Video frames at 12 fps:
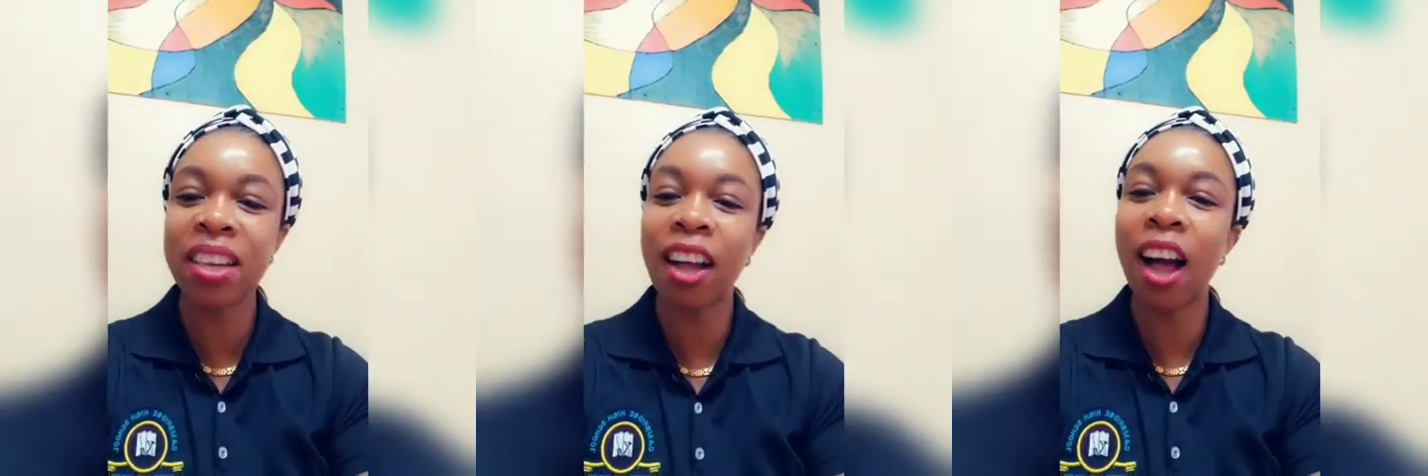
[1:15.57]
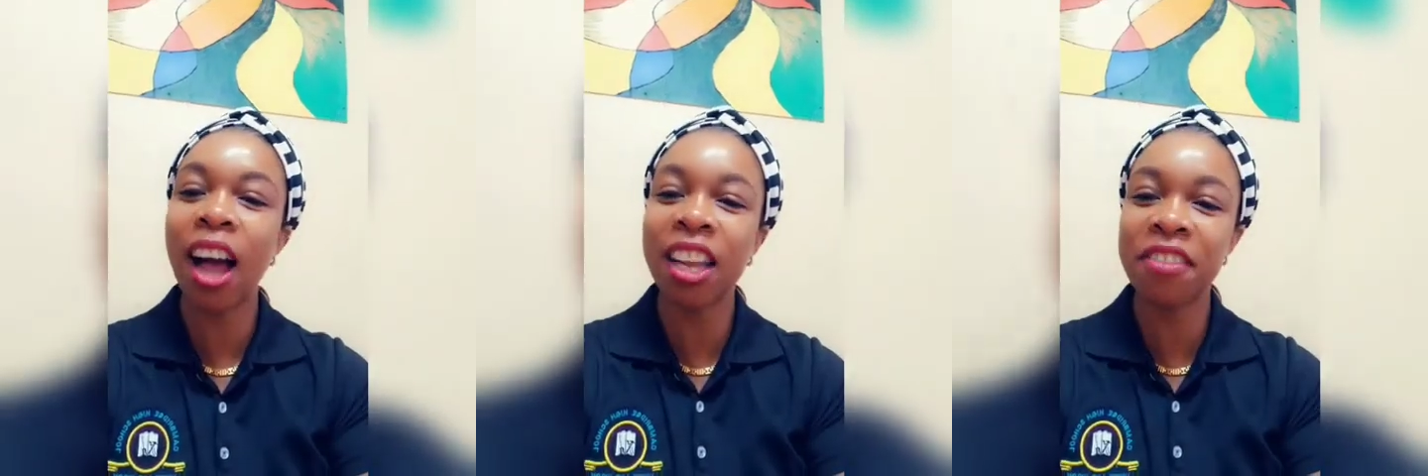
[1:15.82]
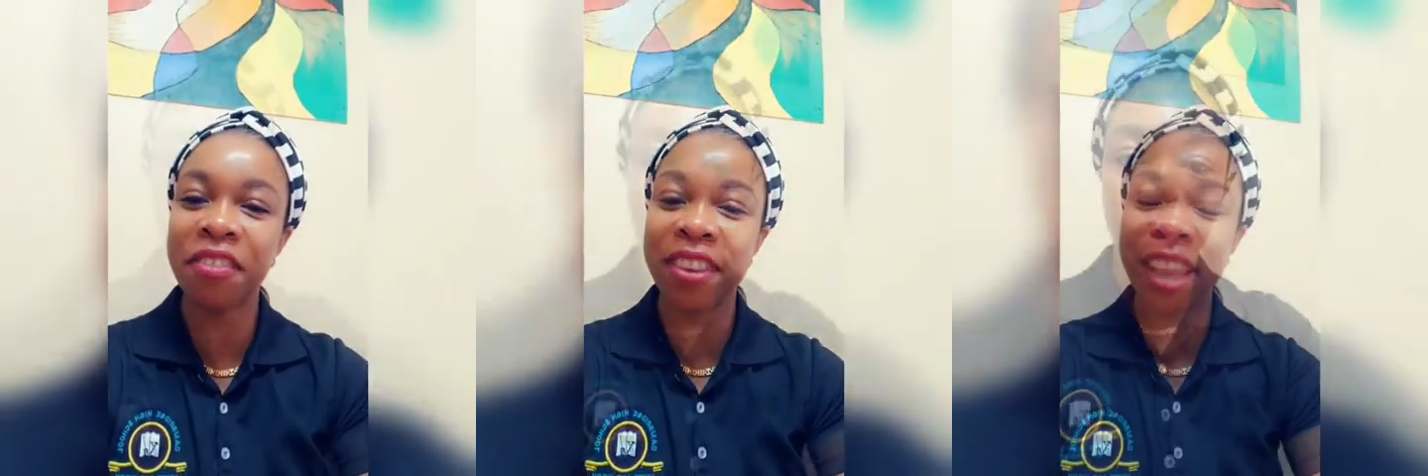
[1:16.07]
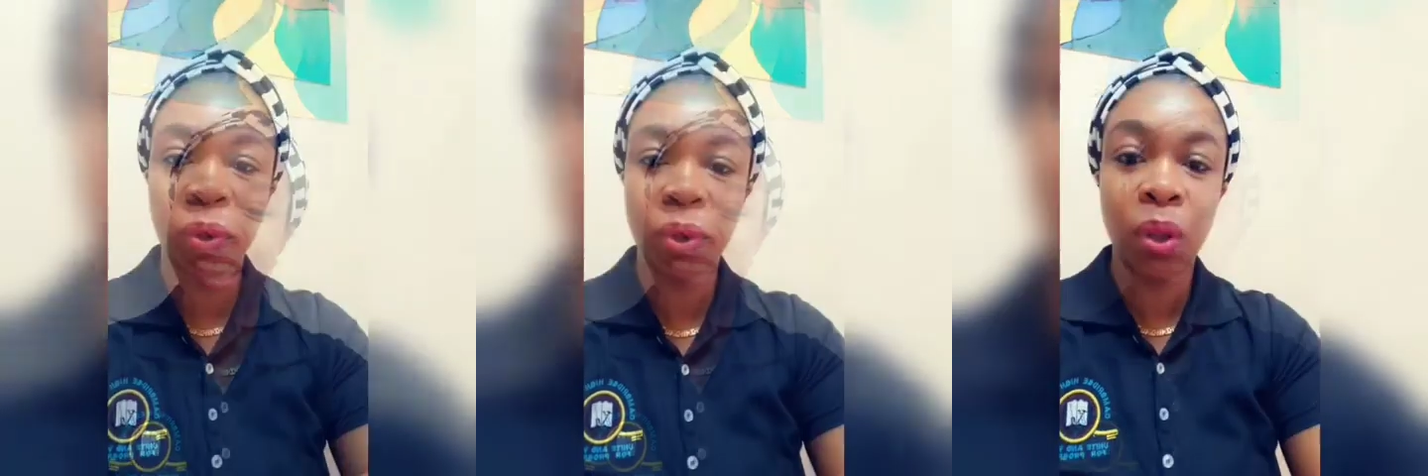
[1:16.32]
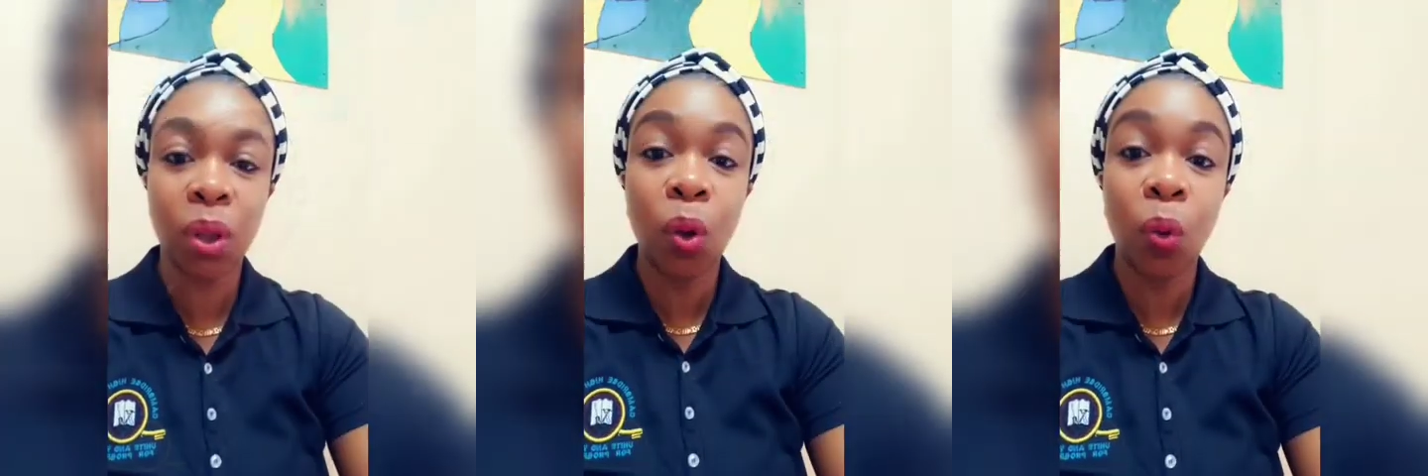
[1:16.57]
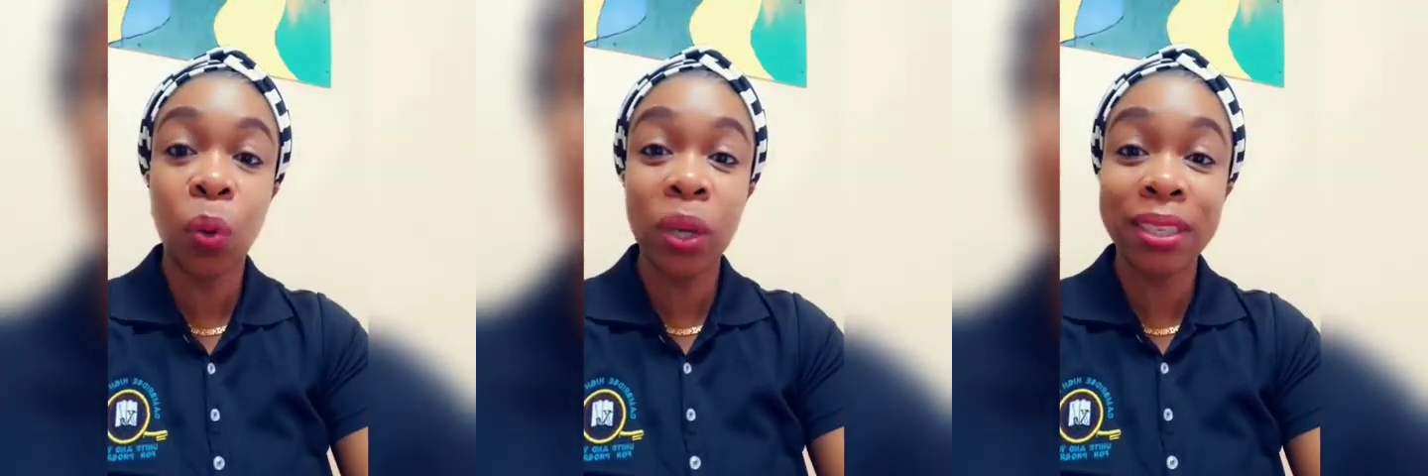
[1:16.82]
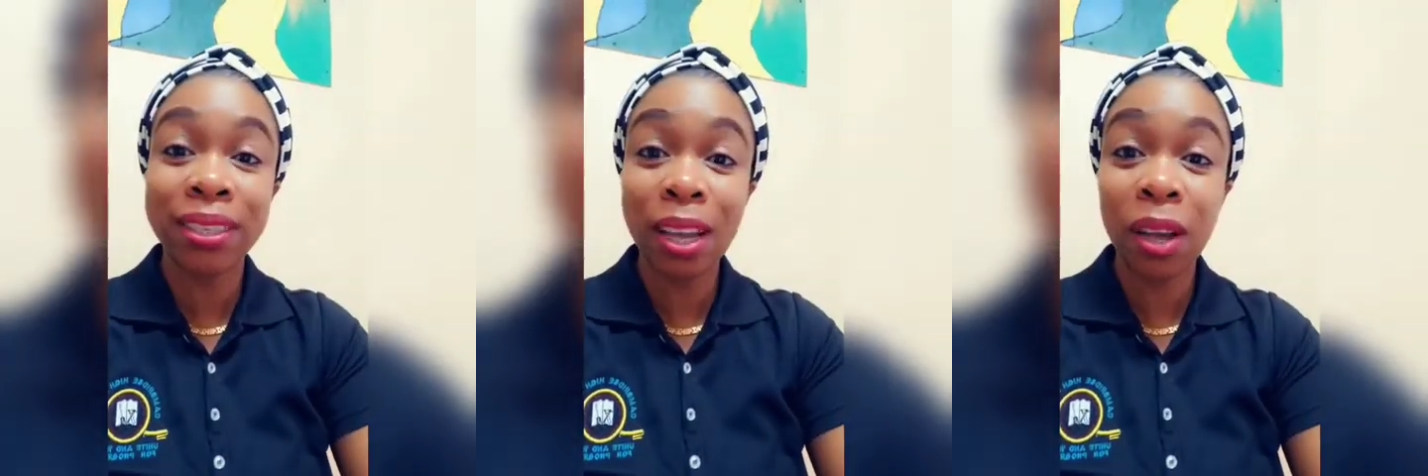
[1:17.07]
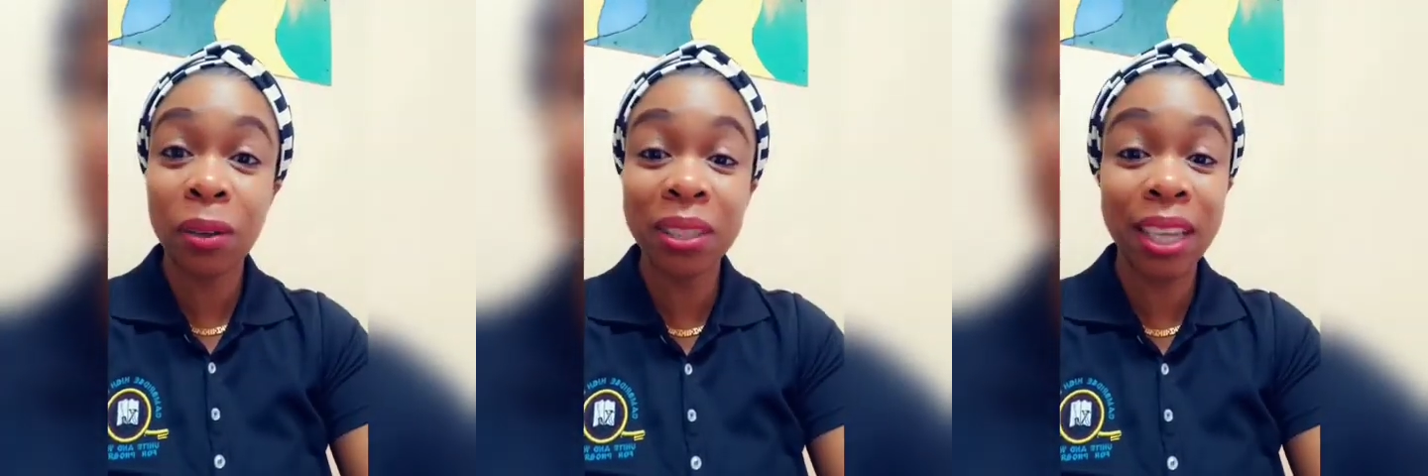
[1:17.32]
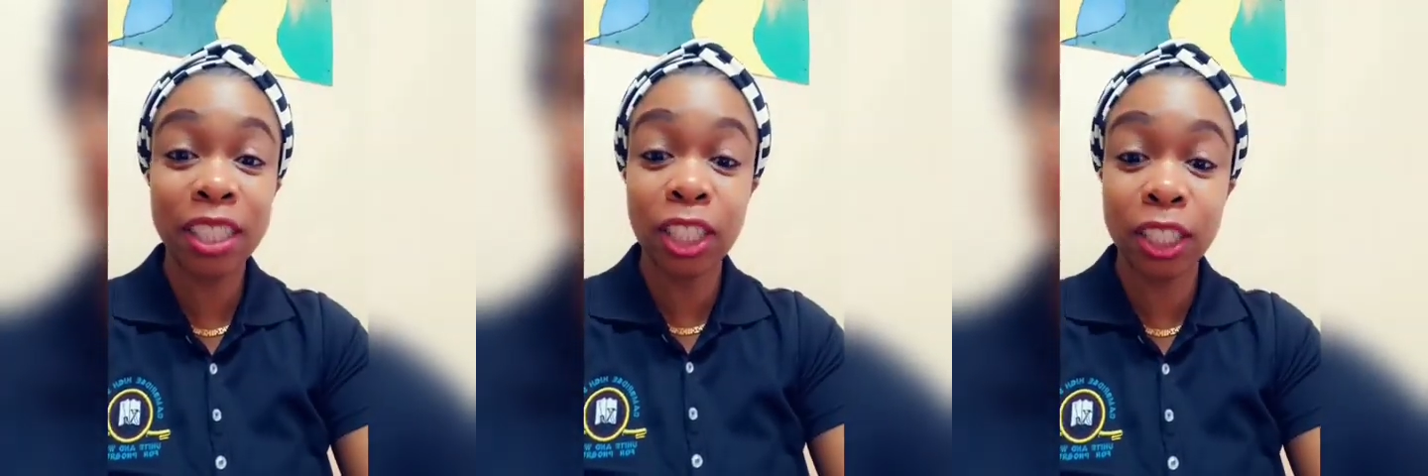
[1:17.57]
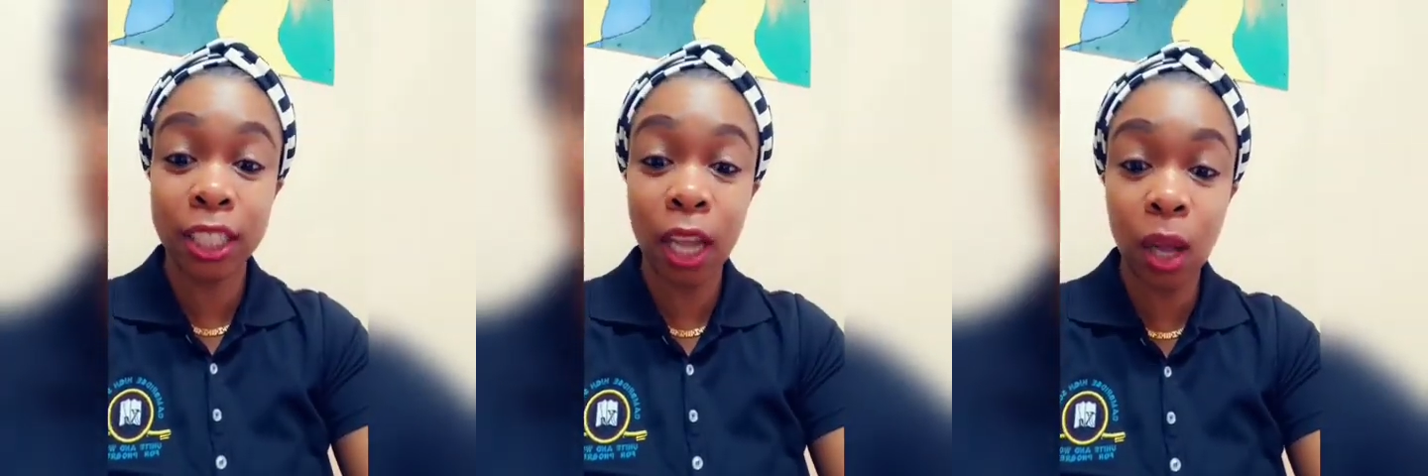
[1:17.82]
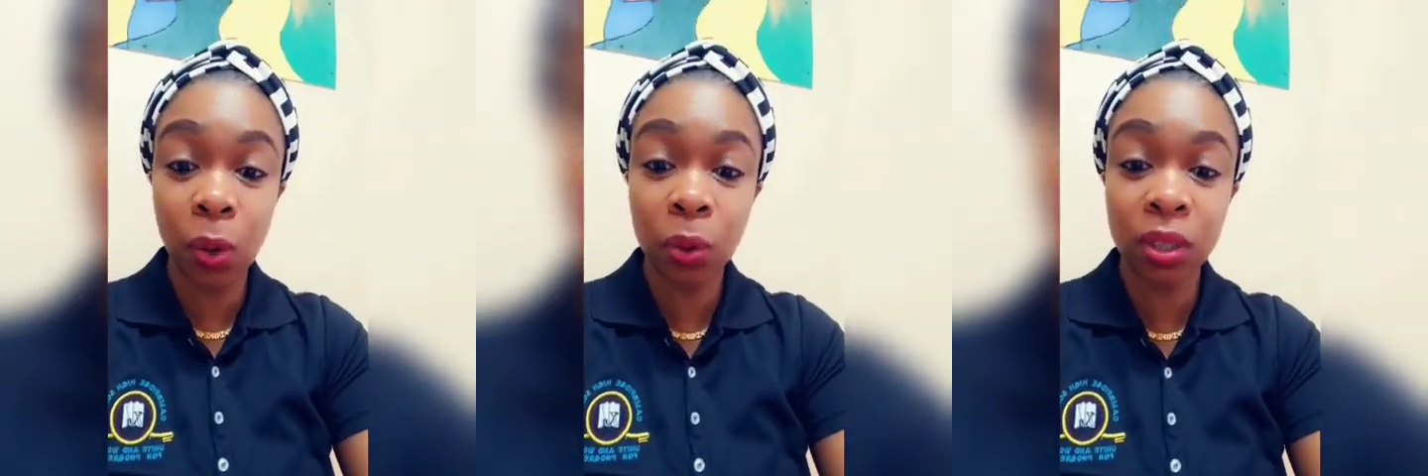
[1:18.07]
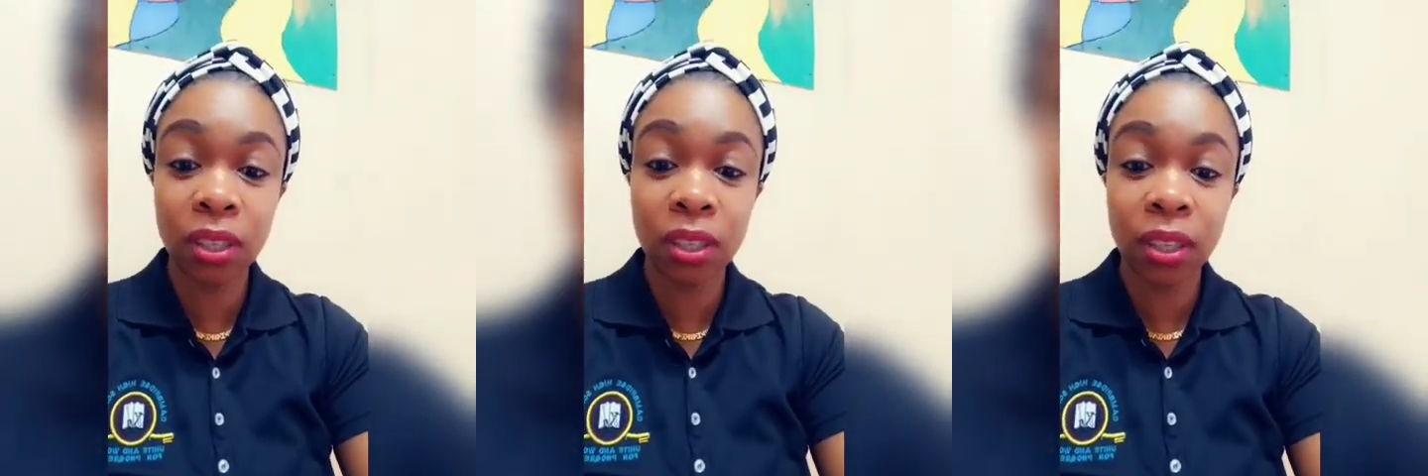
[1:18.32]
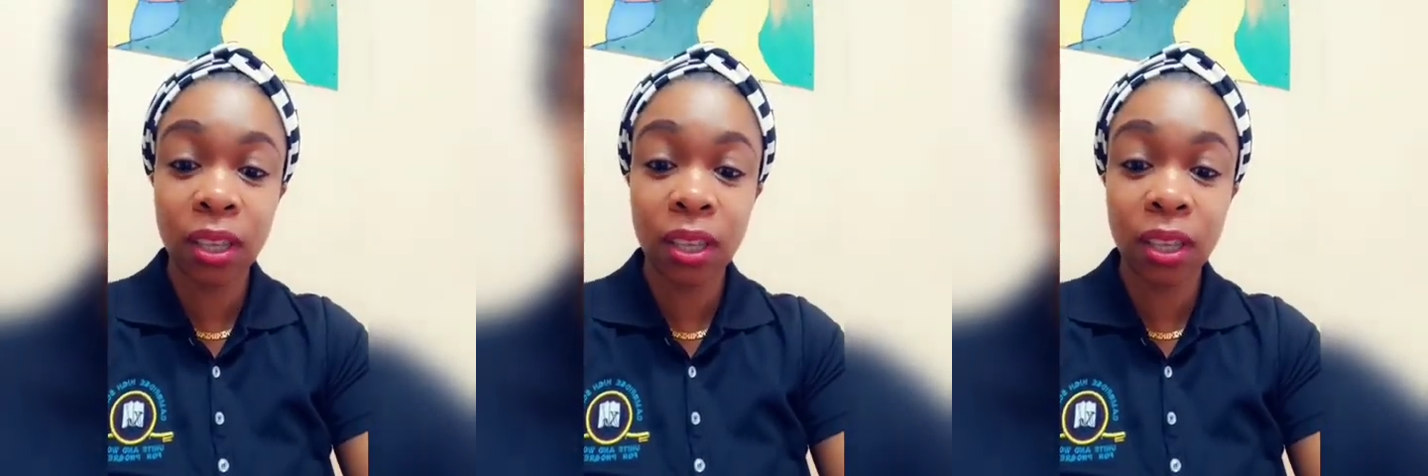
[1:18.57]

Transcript: confident Without a doubt,